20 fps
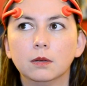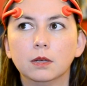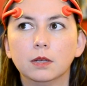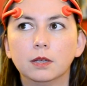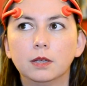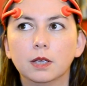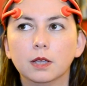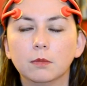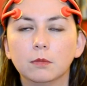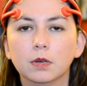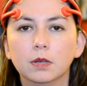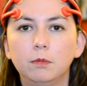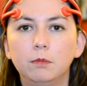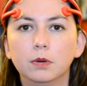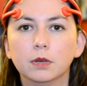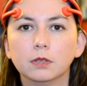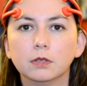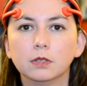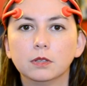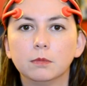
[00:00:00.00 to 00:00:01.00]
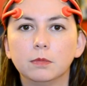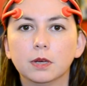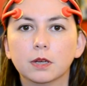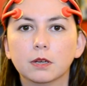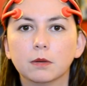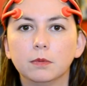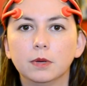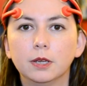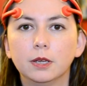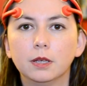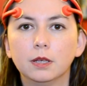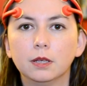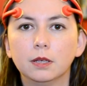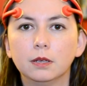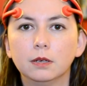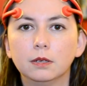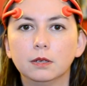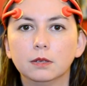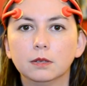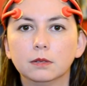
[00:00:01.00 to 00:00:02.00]
Again by buzzing the back of my
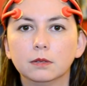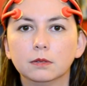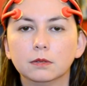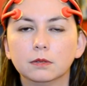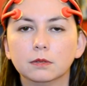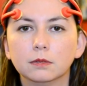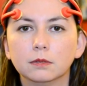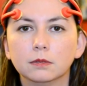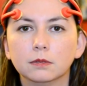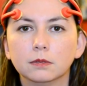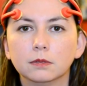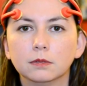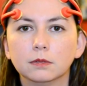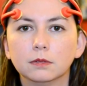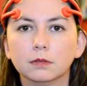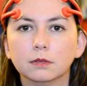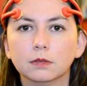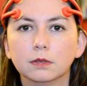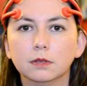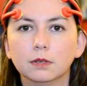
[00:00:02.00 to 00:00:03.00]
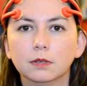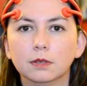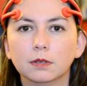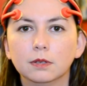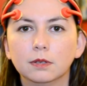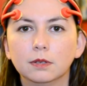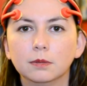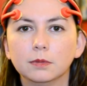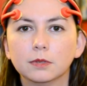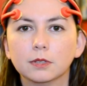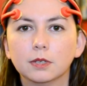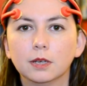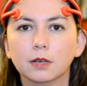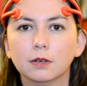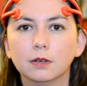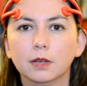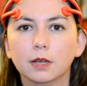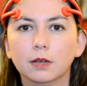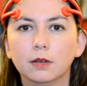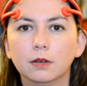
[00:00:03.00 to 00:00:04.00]
head. Oh, I'm
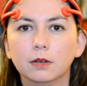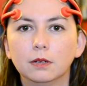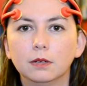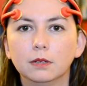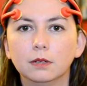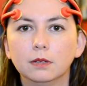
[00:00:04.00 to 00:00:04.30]
scared now.